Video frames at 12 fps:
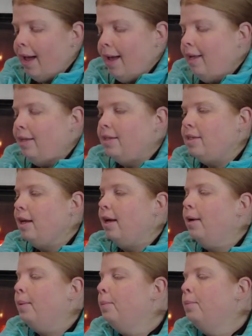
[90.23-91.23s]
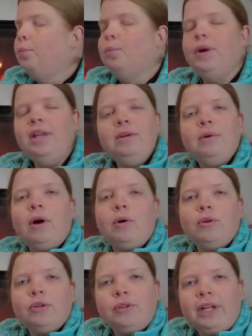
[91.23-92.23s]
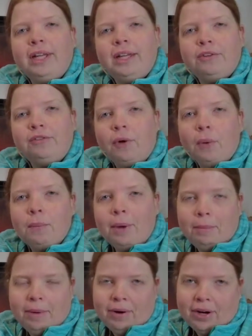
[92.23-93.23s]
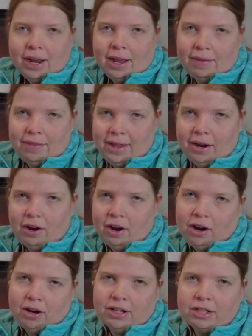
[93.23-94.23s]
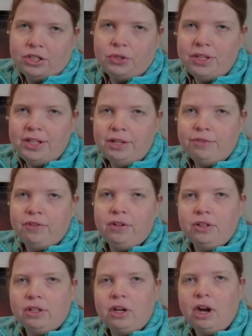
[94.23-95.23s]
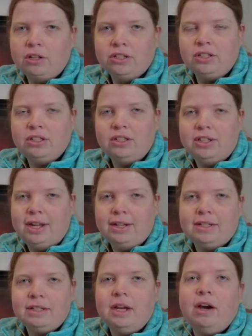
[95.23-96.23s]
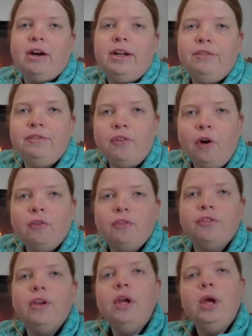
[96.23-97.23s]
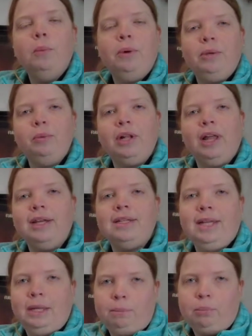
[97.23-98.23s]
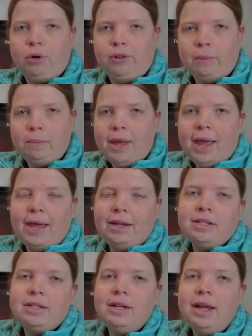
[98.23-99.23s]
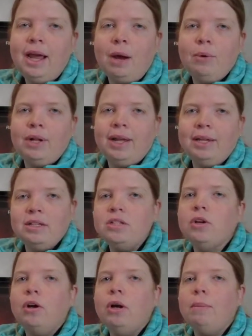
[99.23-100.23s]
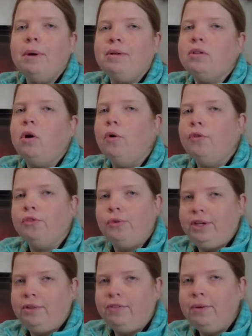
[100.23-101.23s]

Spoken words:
And when you are ordering gear from America, there are 3 different costs that are involved when you would like to import them. And today I would like to talk about all 3 of